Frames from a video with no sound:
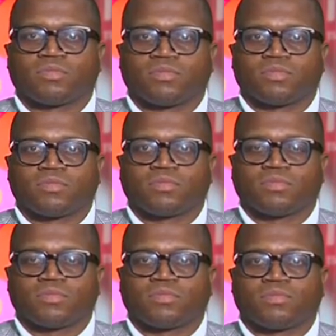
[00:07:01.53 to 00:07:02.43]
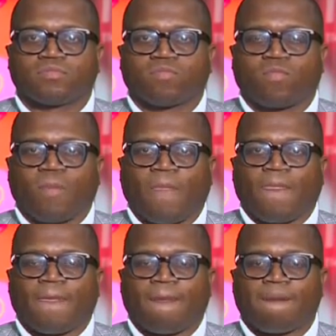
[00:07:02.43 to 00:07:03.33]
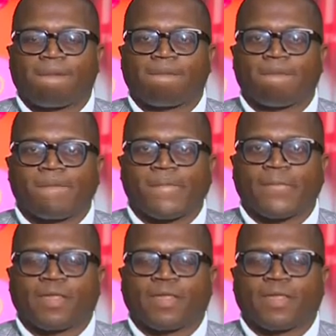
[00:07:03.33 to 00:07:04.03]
(silent)